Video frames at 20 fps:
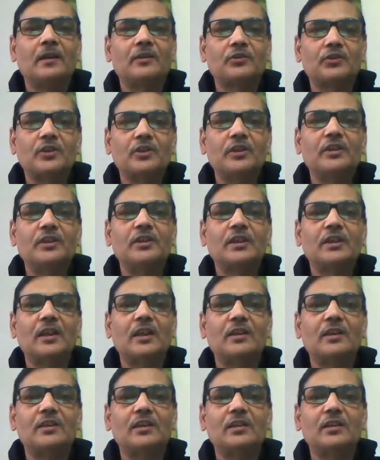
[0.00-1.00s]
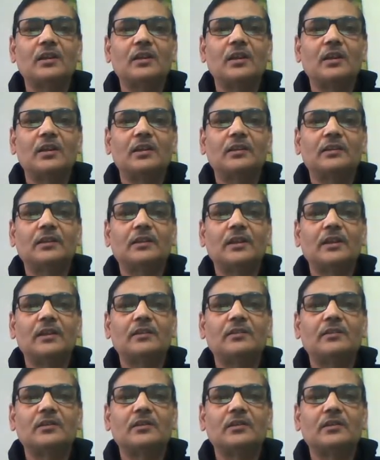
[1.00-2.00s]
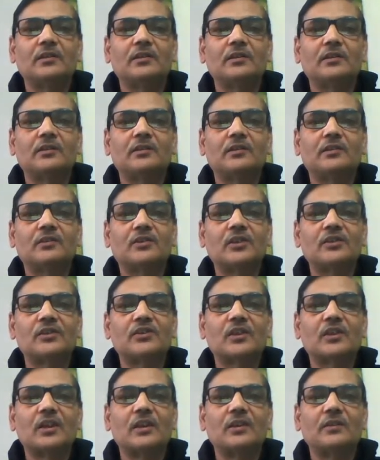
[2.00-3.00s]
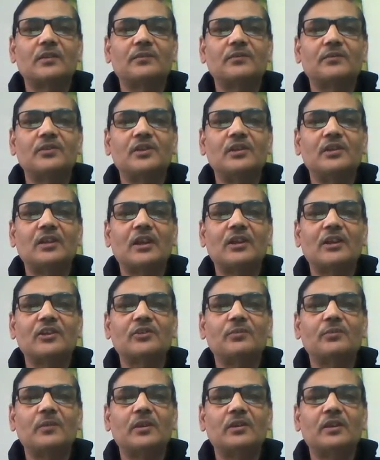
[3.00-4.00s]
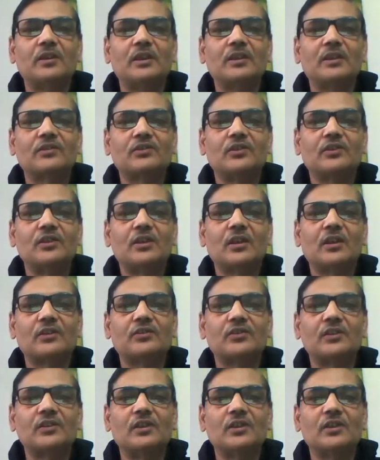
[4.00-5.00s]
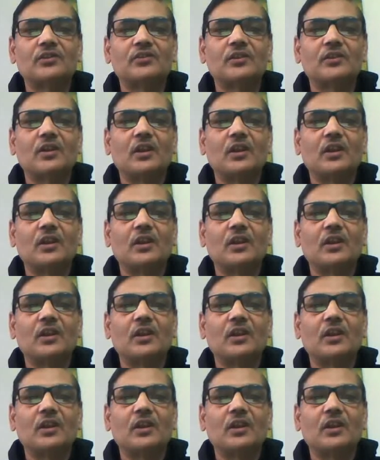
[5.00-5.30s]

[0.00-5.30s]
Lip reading: indicating that such kind of gene arrangement, EST or CH,